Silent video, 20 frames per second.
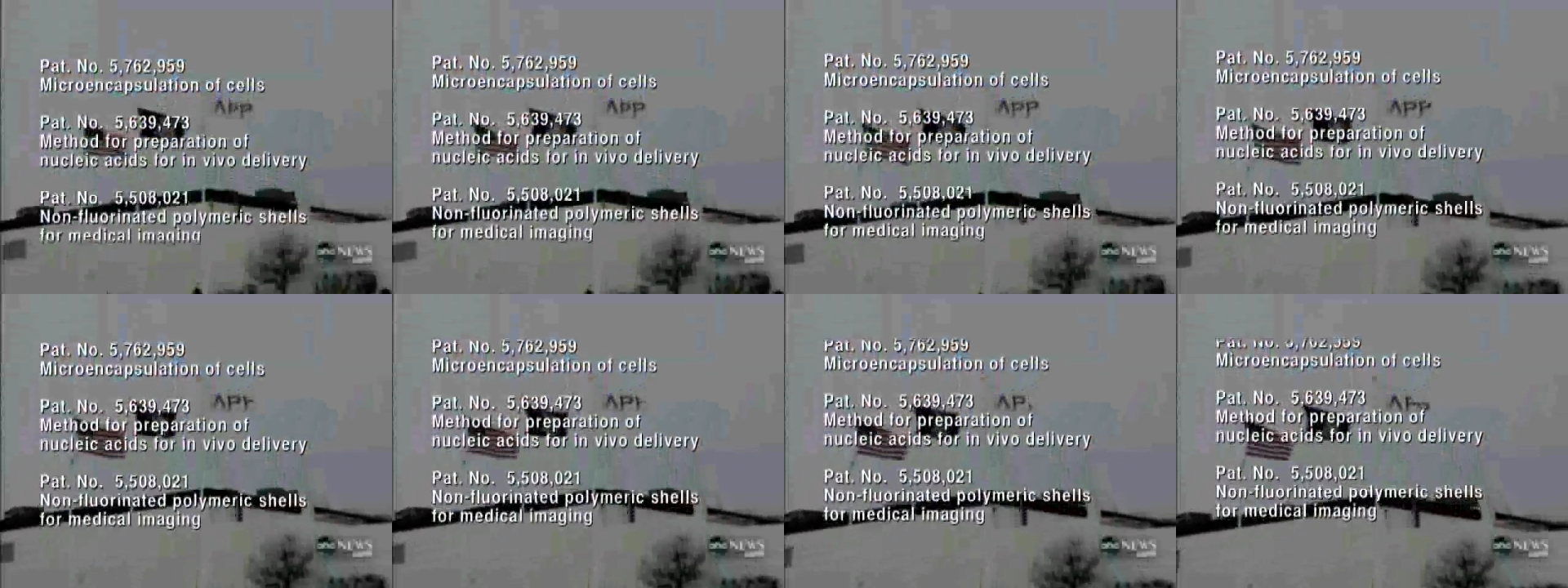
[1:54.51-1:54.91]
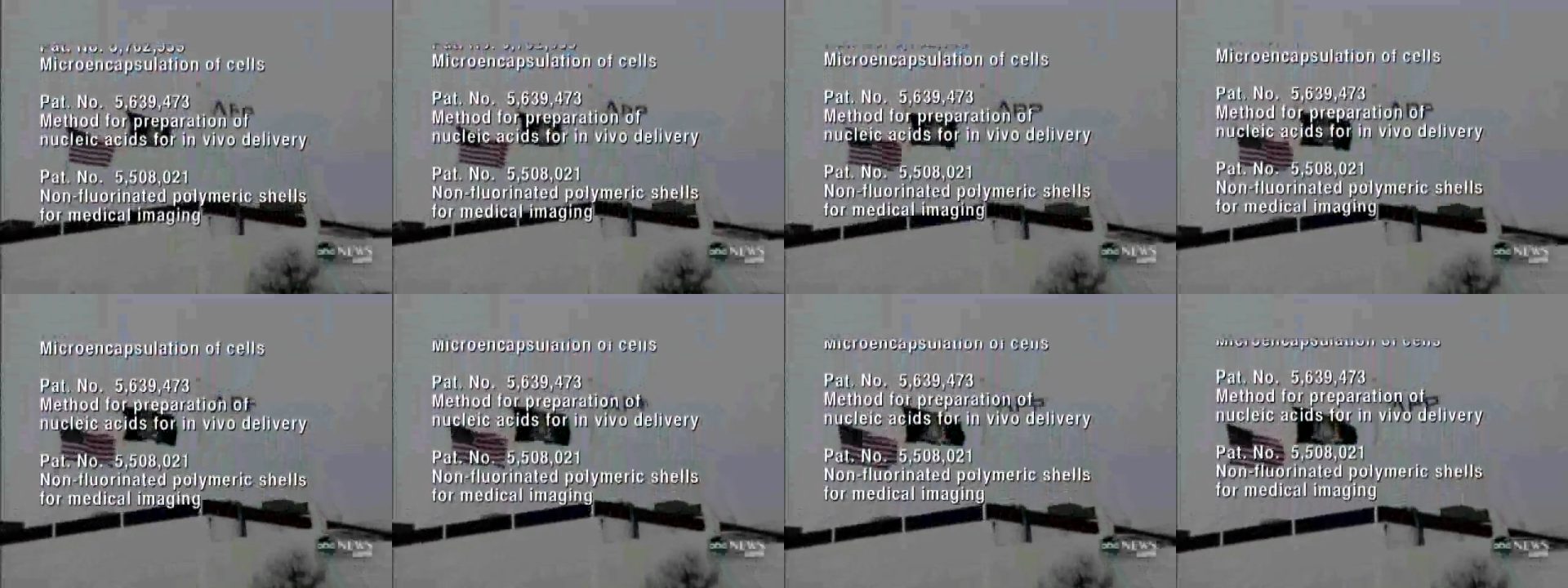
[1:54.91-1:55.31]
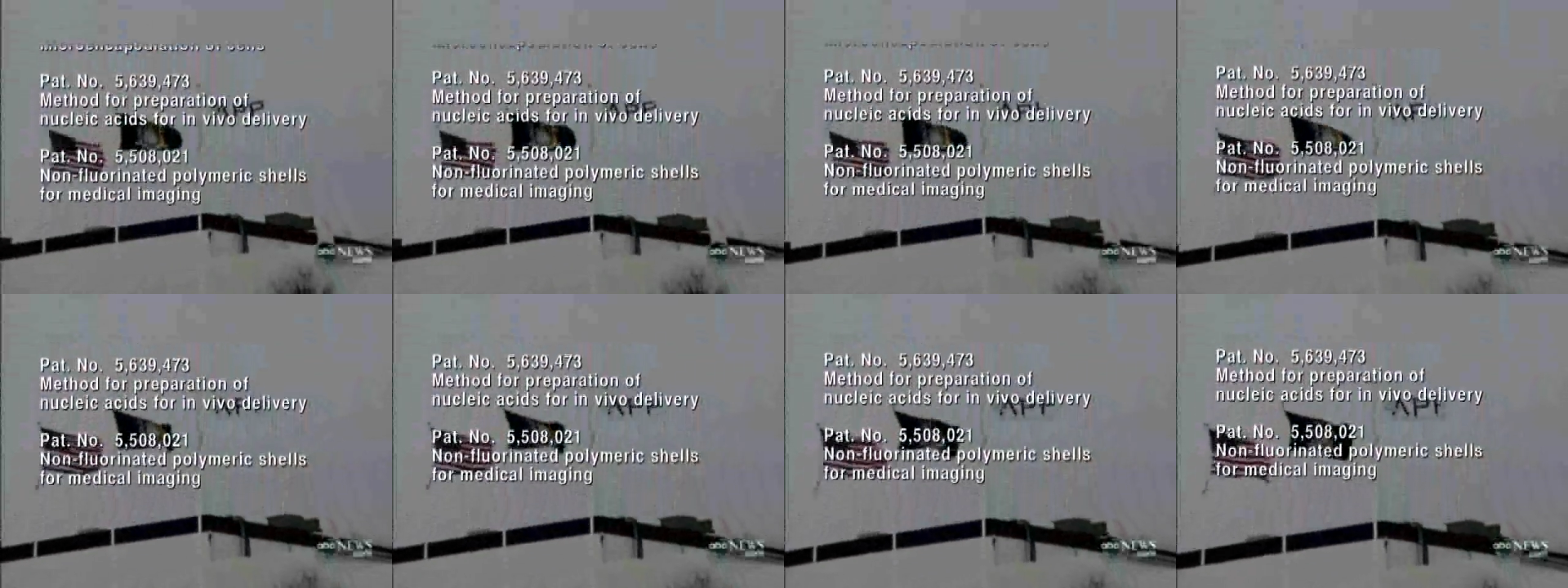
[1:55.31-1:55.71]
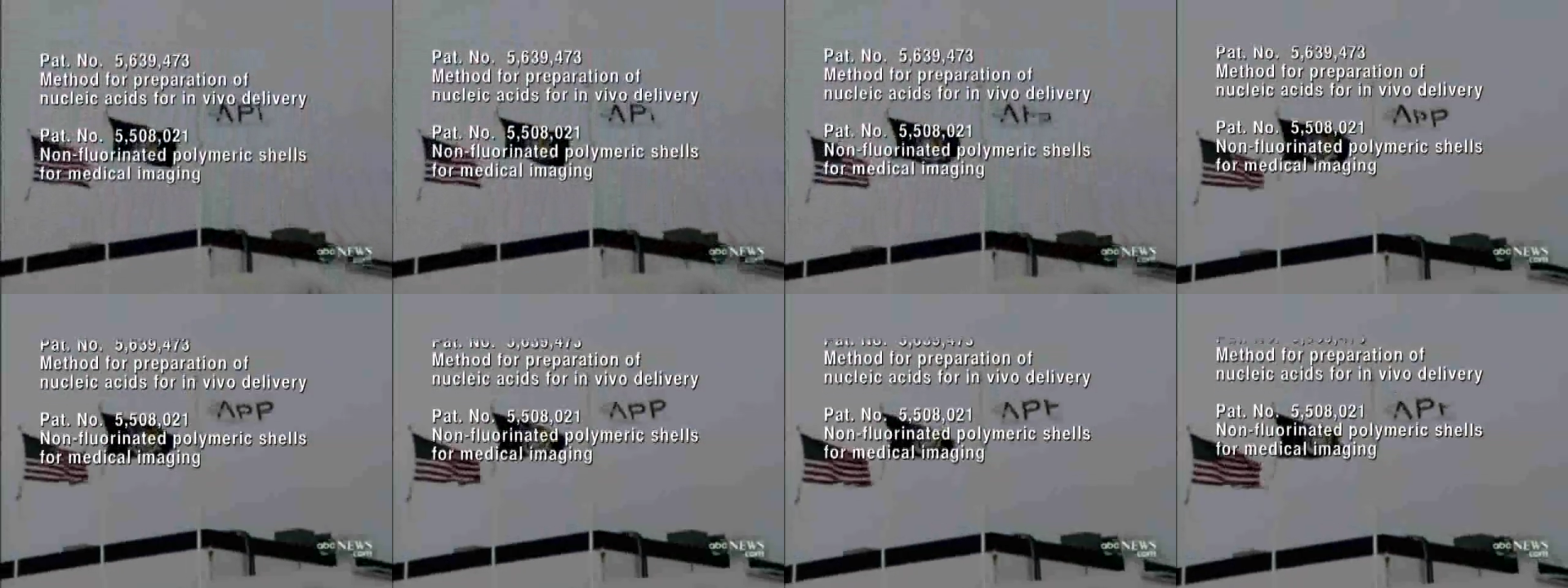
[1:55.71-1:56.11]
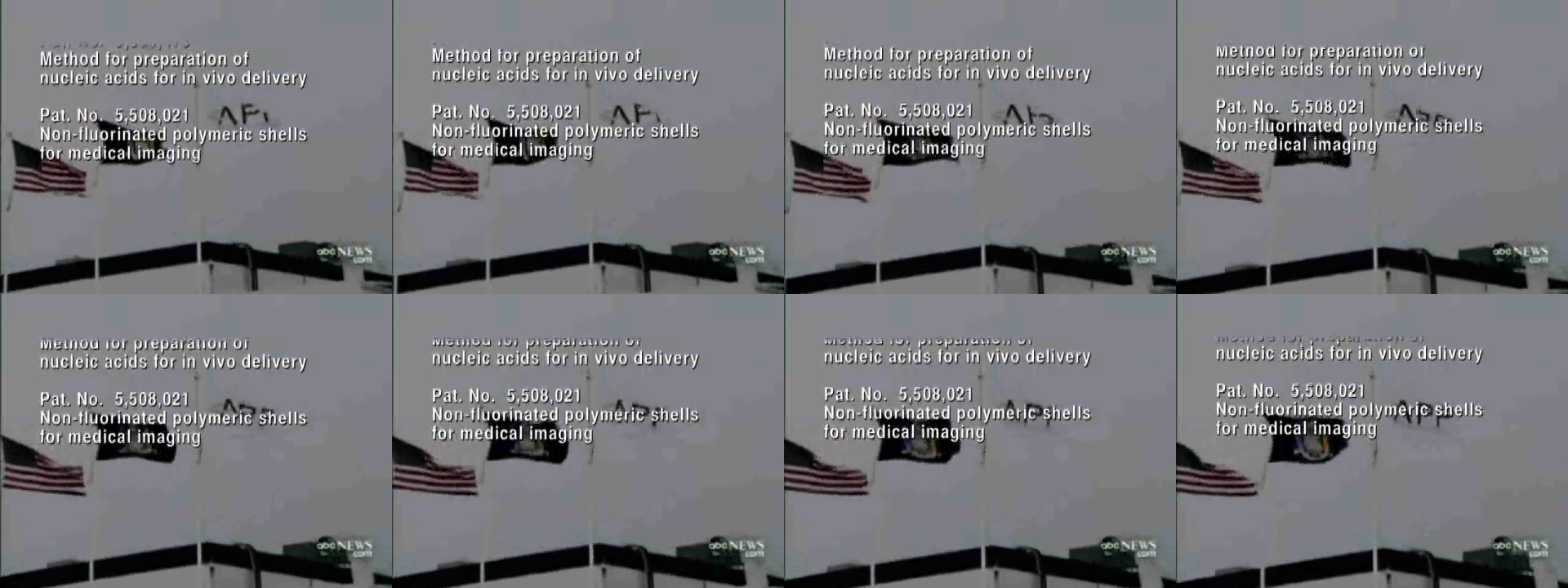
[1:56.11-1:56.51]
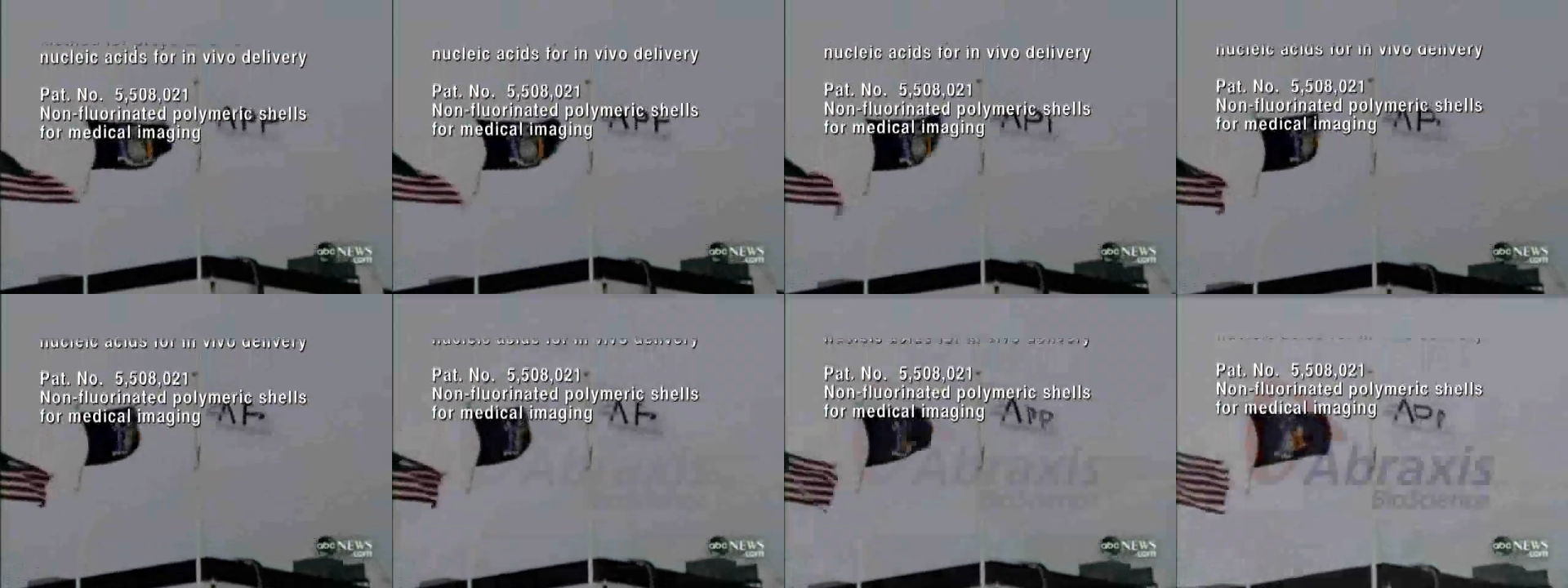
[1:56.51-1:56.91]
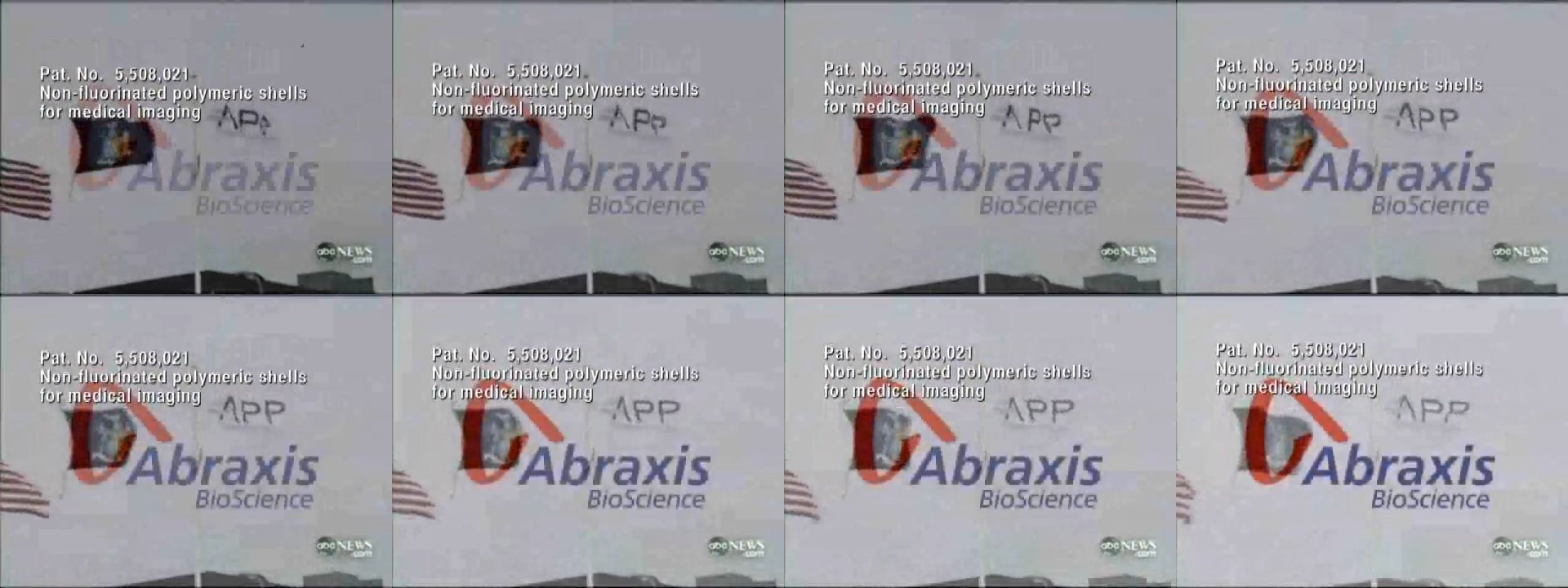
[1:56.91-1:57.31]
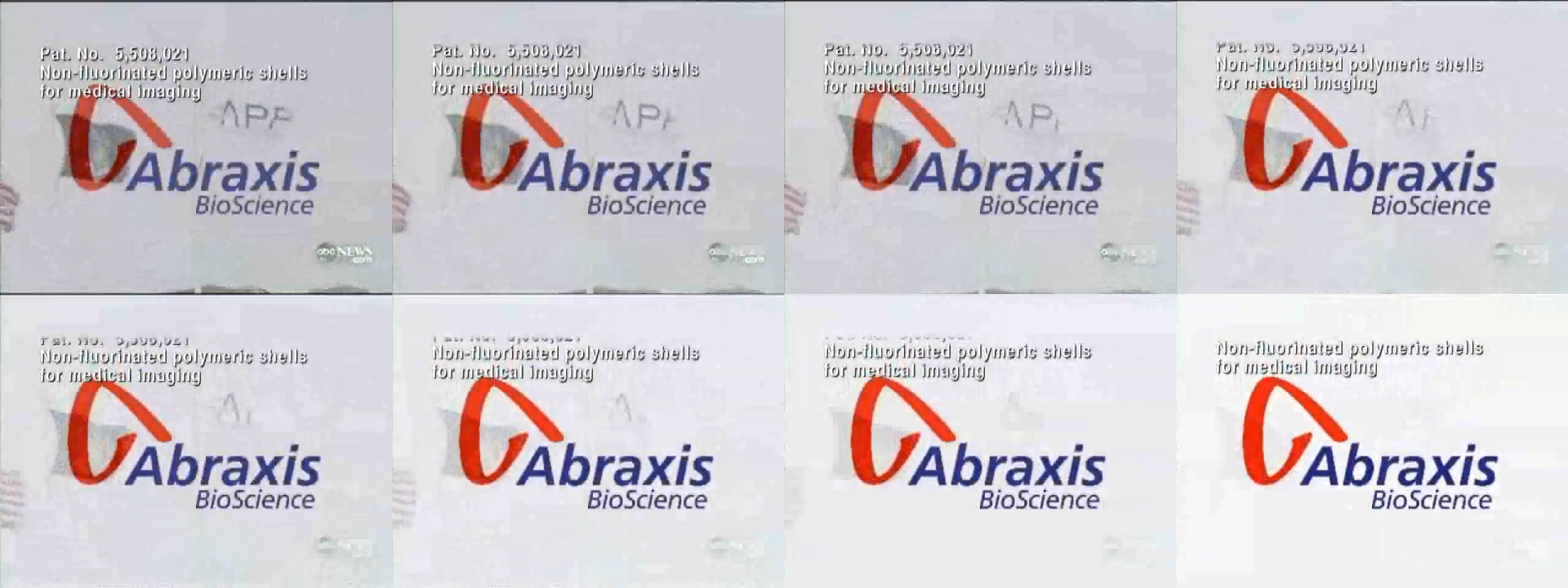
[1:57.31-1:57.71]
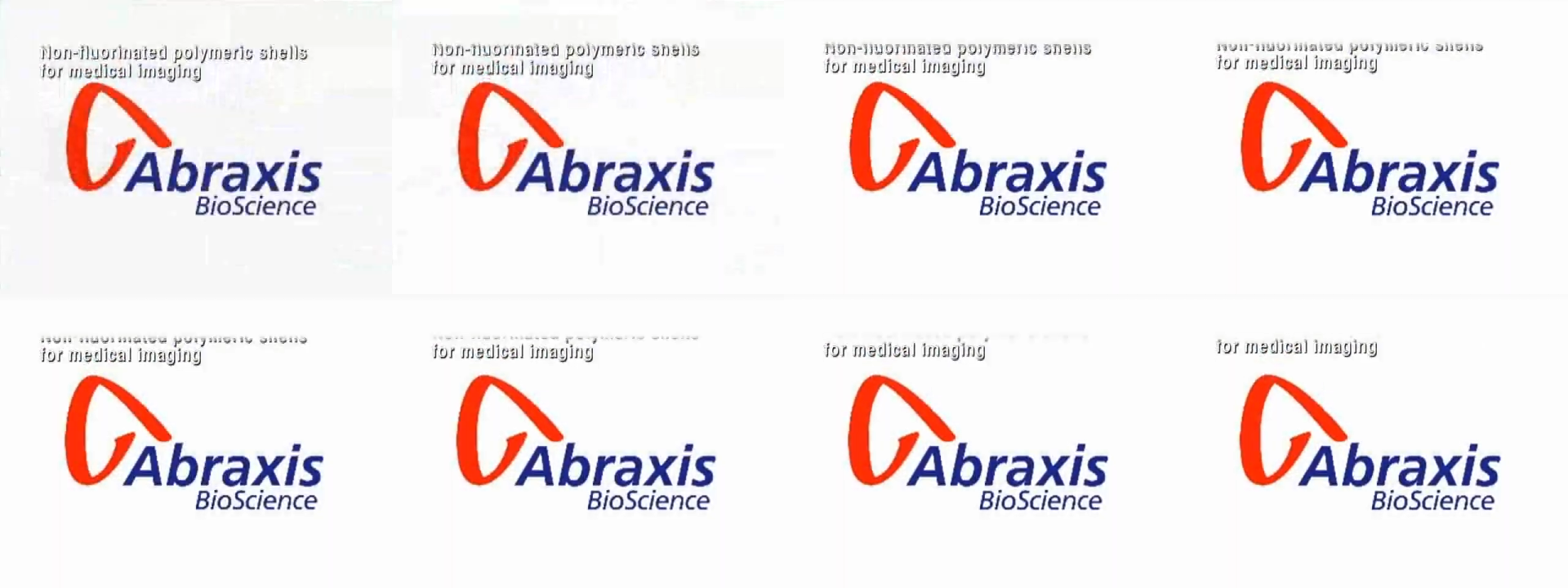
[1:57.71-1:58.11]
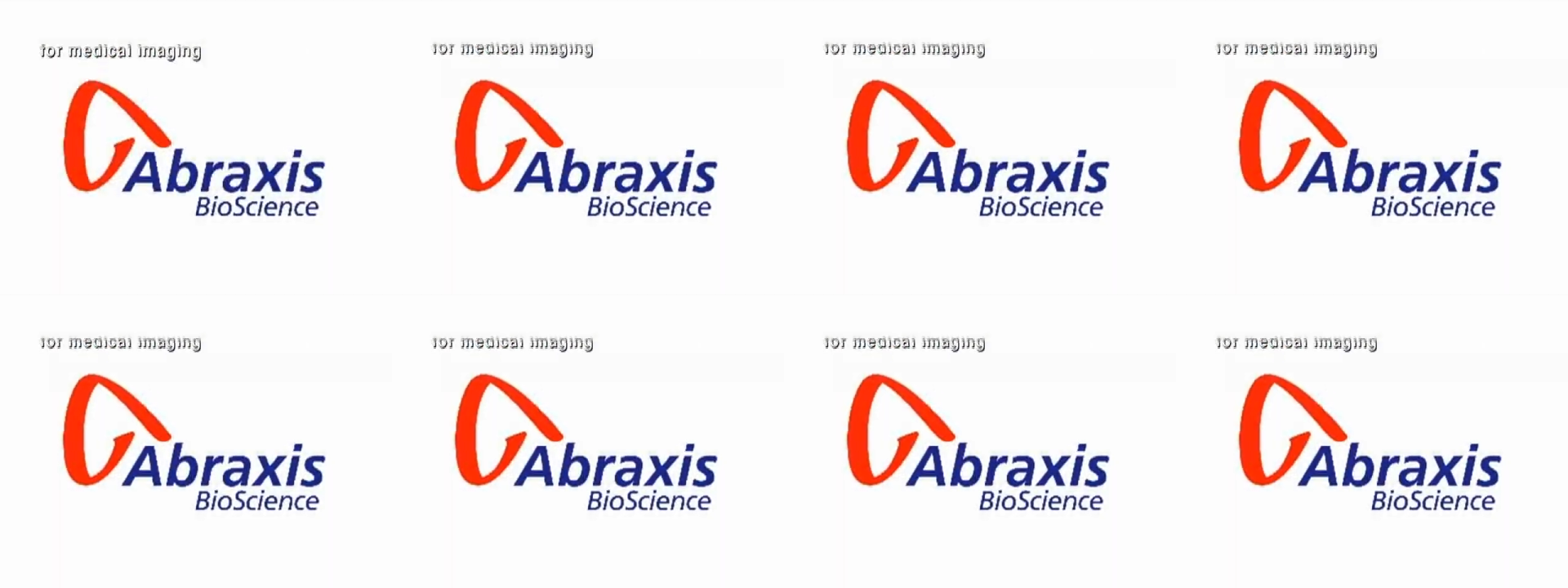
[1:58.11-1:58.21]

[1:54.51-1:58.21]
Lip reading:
No face is visible, so there are no lips to read.